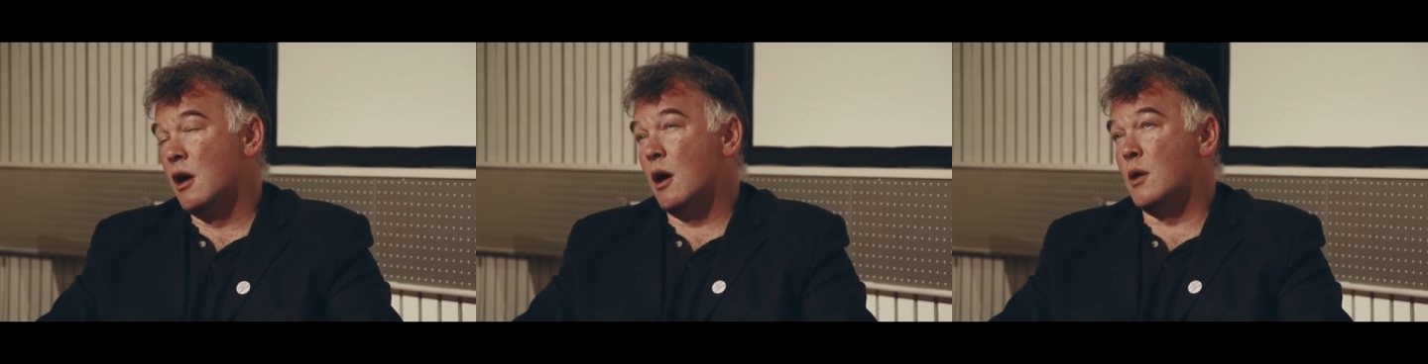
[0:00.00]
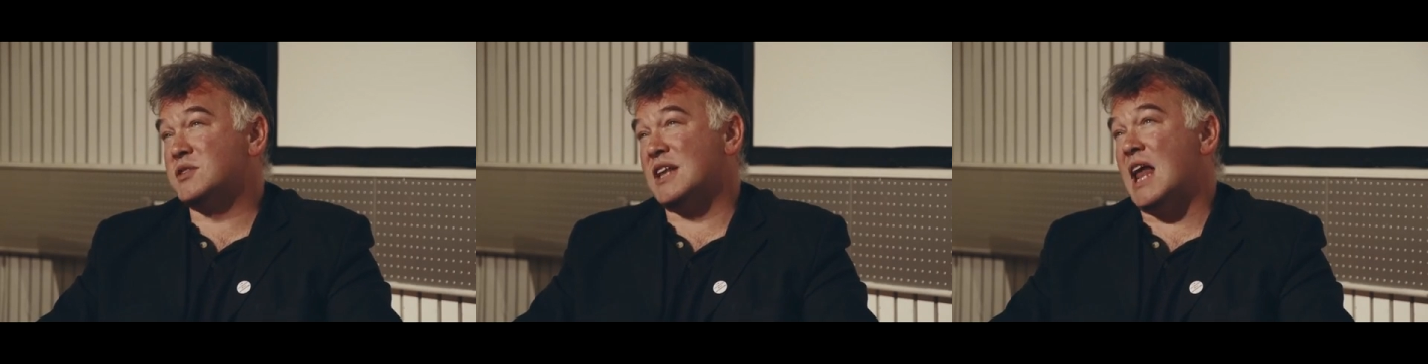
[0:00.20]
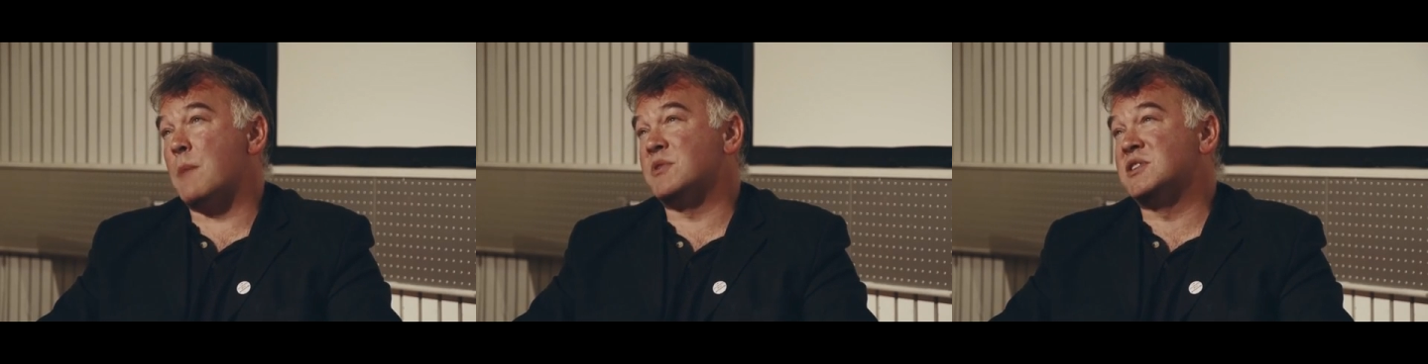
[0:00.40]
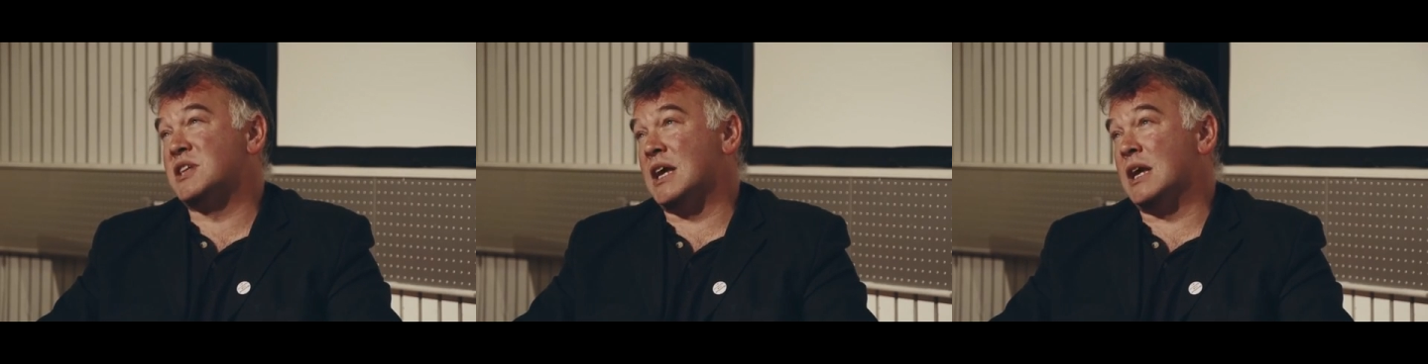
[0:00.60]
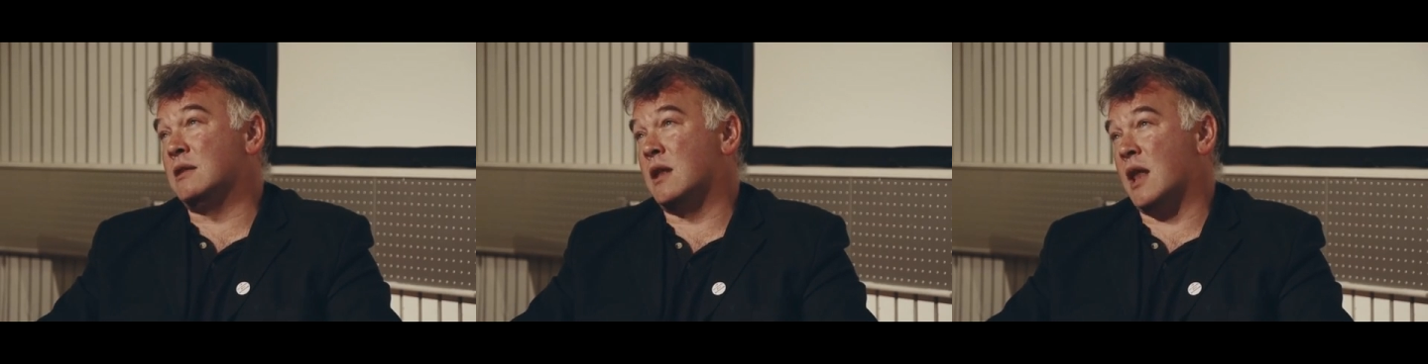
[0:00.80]
I was in
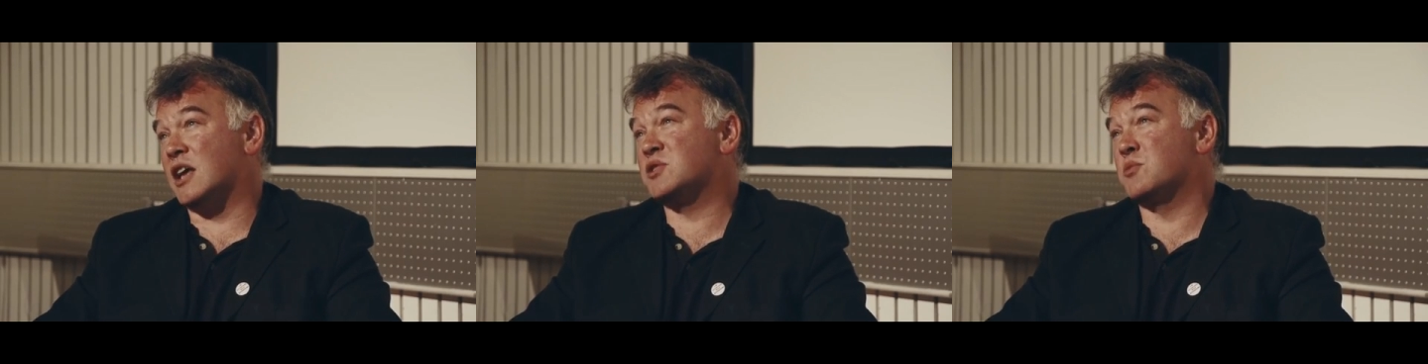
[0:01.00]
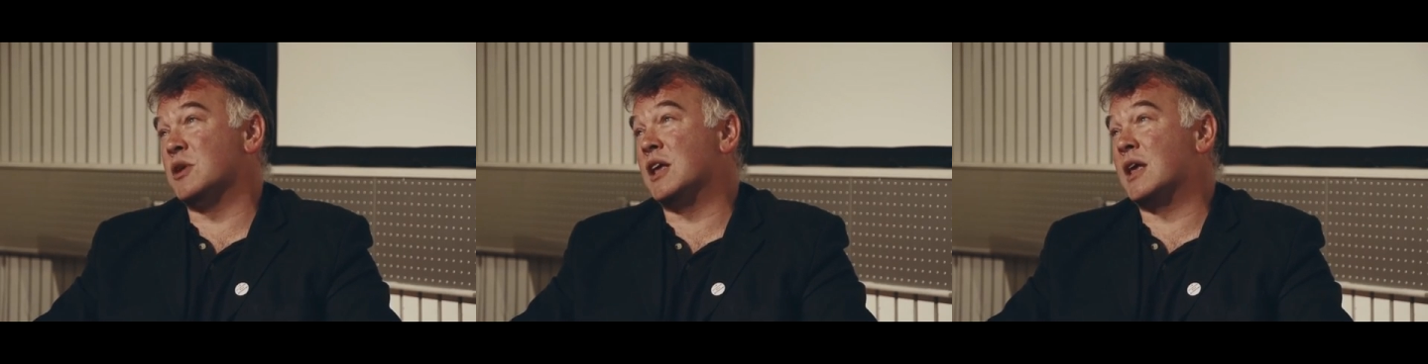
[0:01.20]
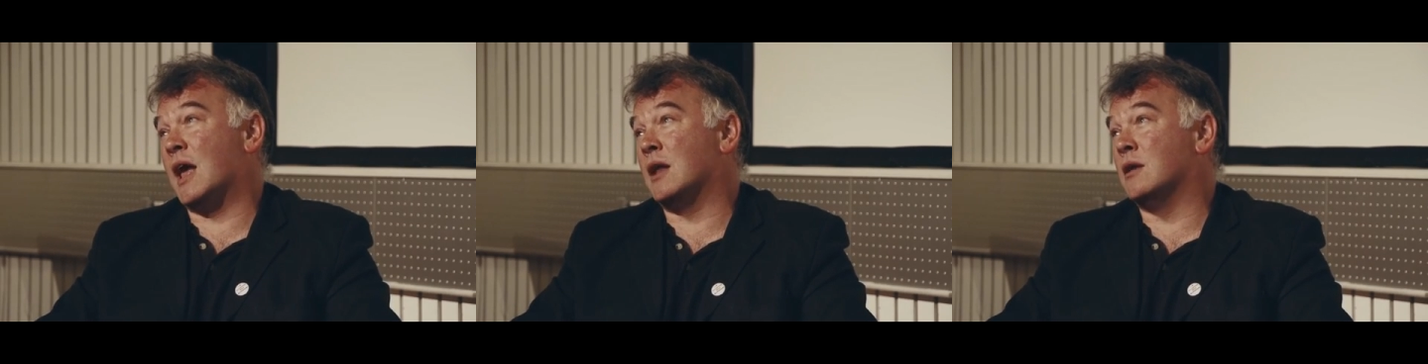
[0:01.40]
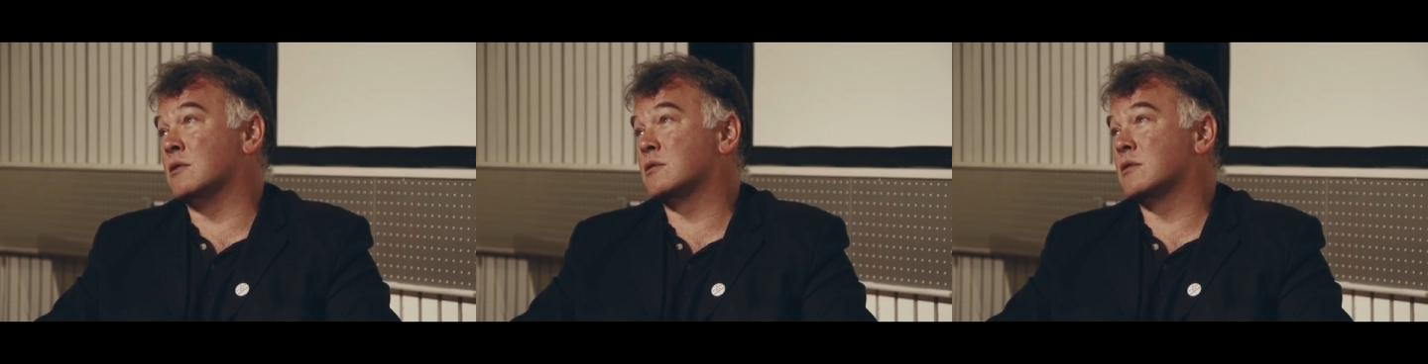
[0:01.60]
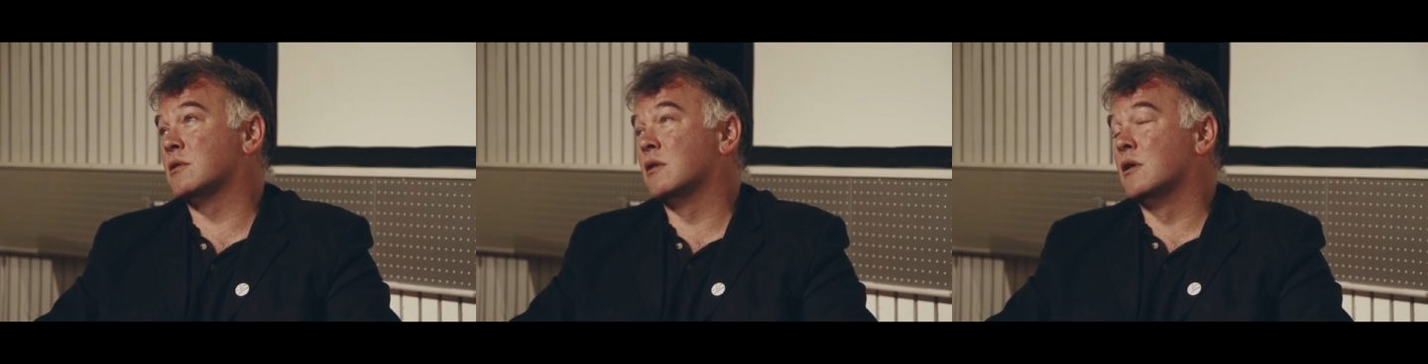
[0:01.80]
Aberdeen the next
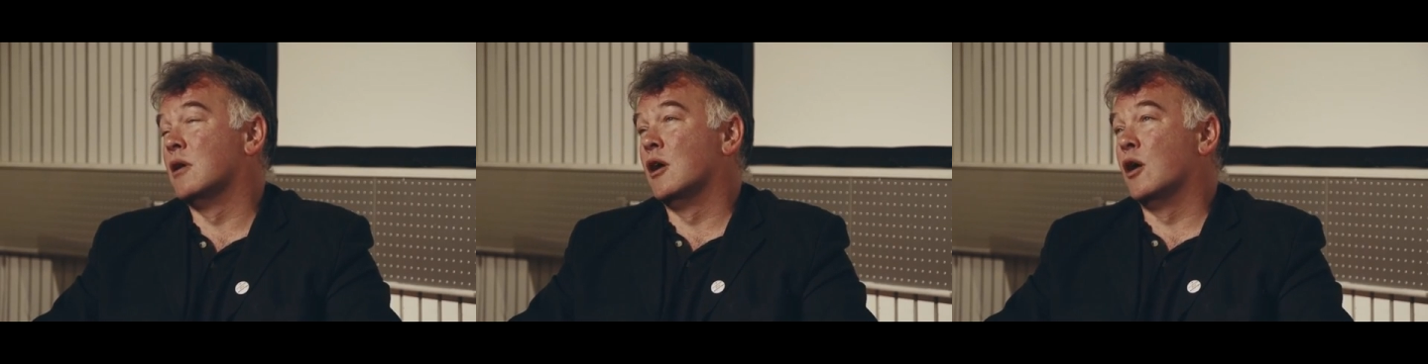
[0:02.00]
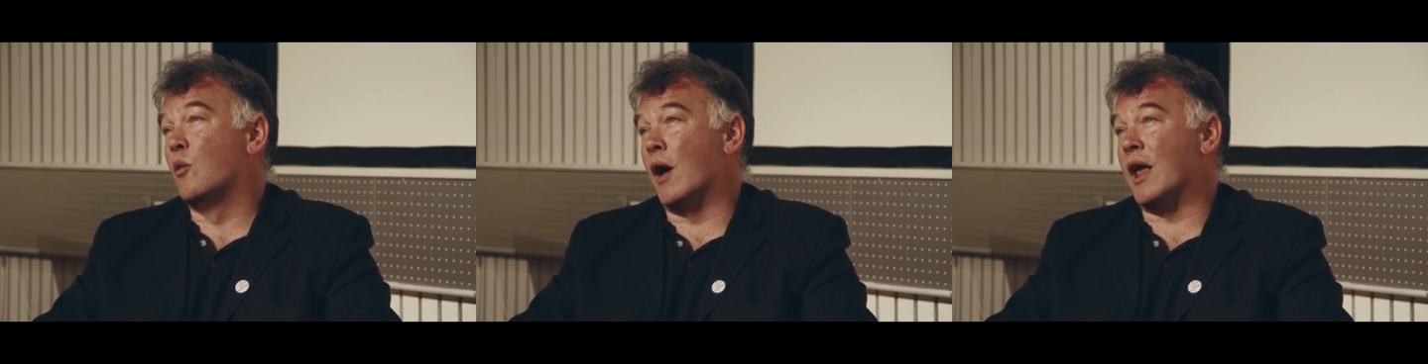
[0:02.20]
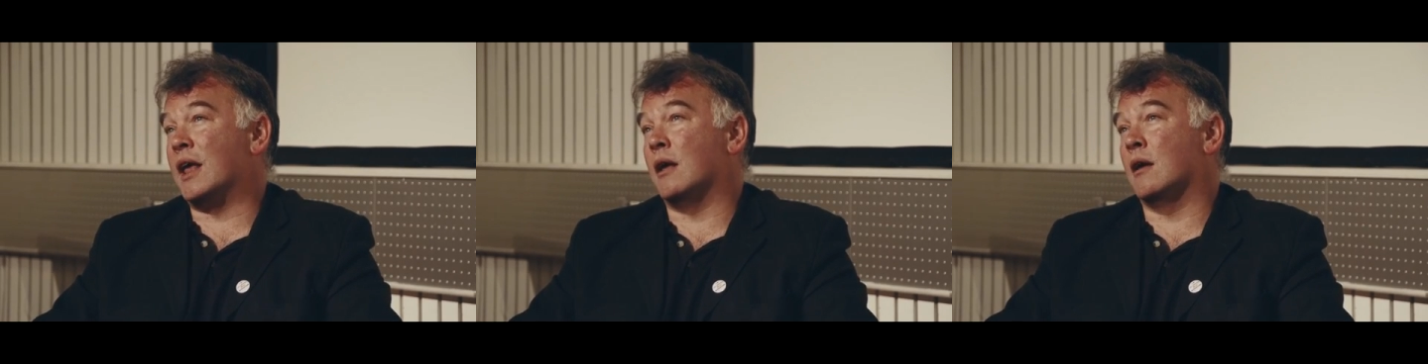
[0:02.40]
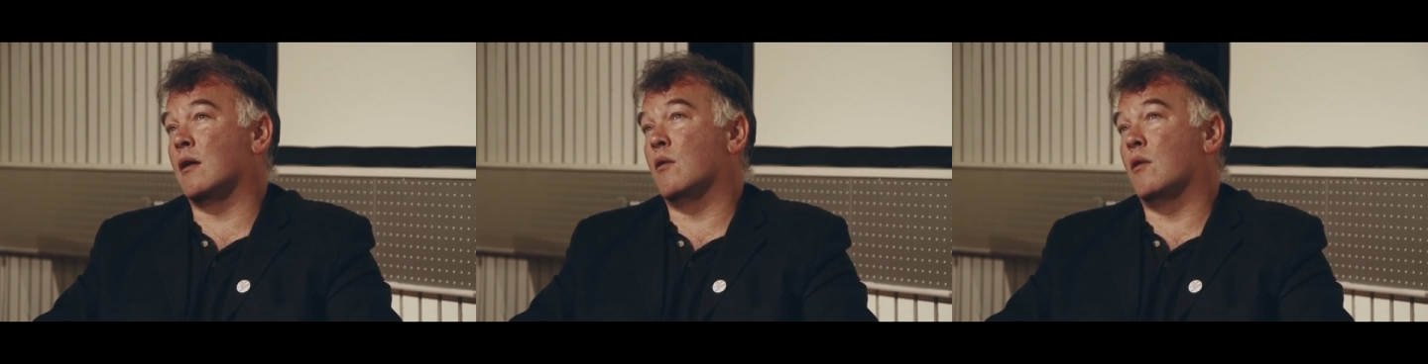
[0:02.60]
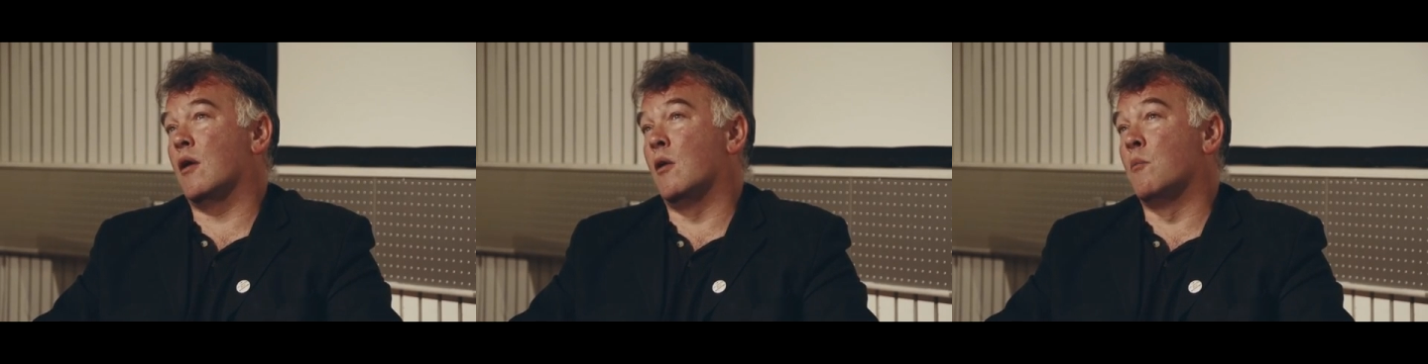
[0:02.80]
weekend, waiting
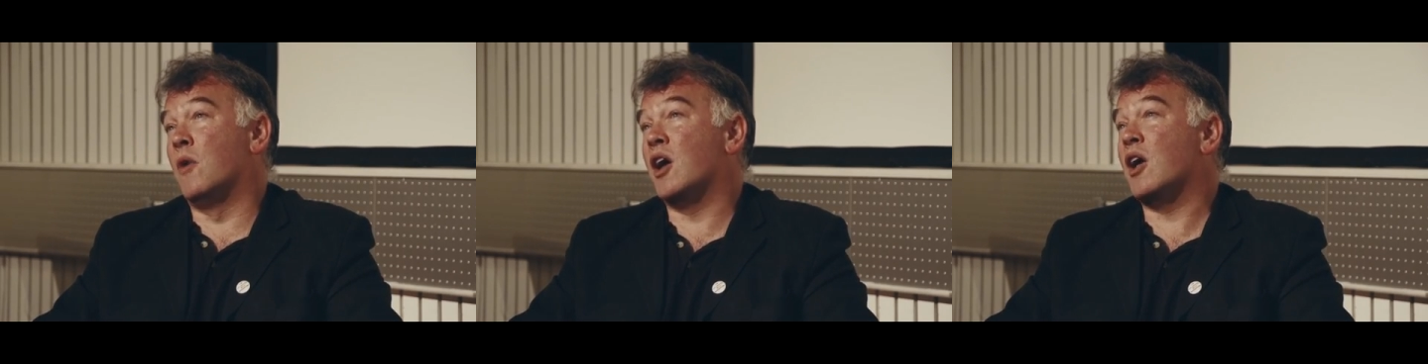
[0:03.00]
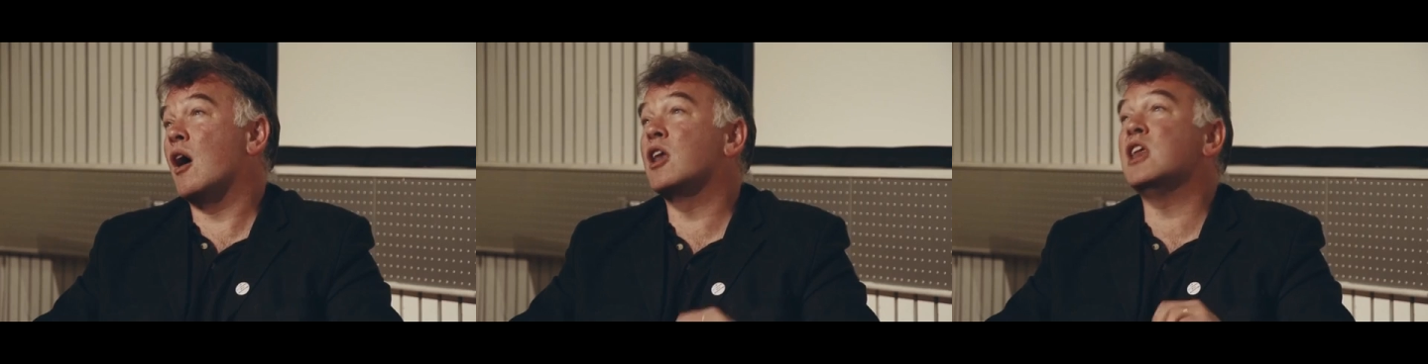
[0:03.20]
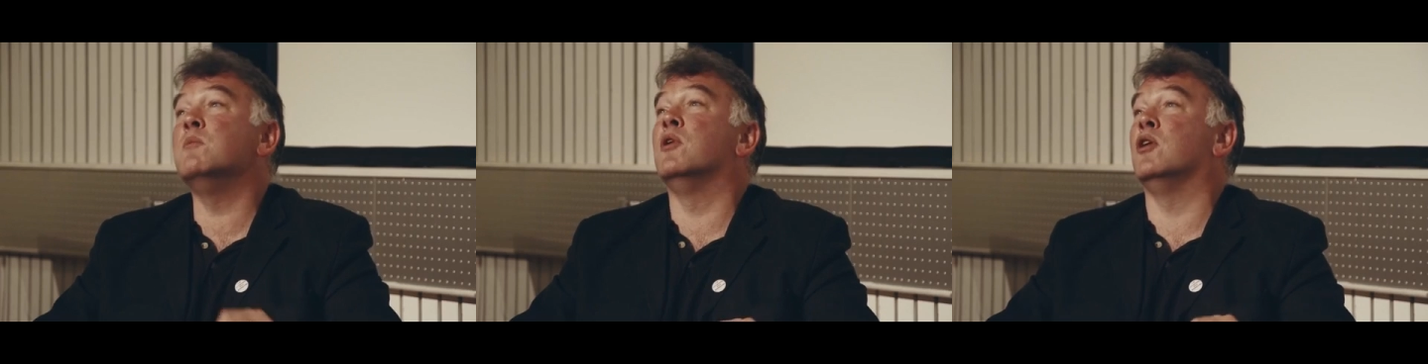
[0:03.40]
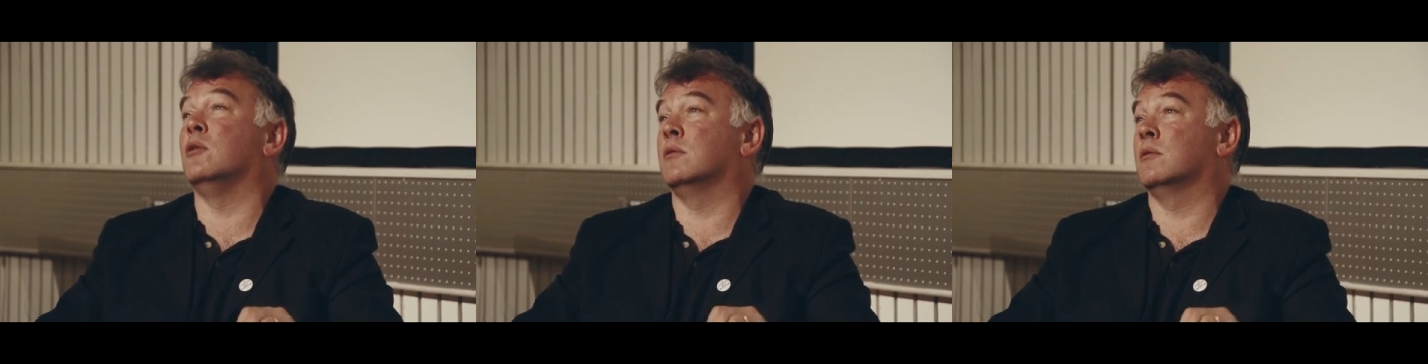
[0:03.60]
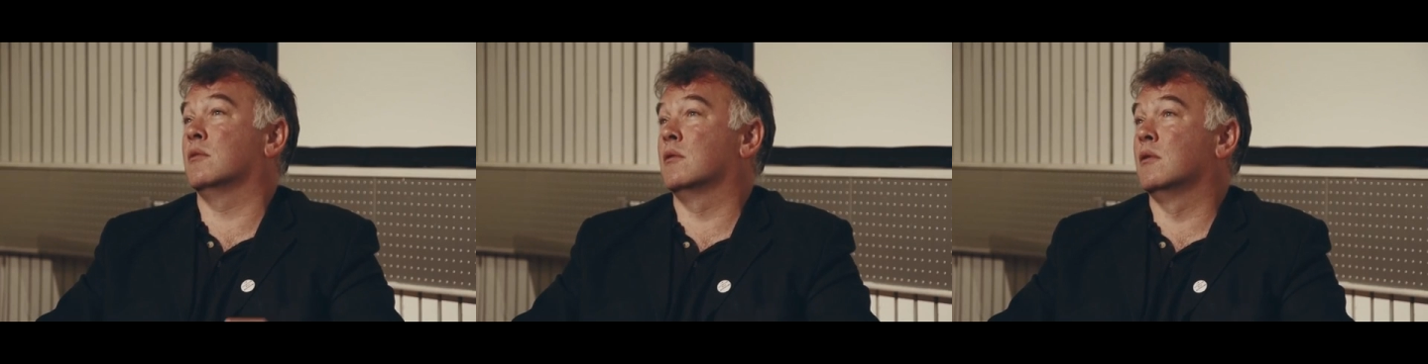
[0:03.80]
on my honeymoon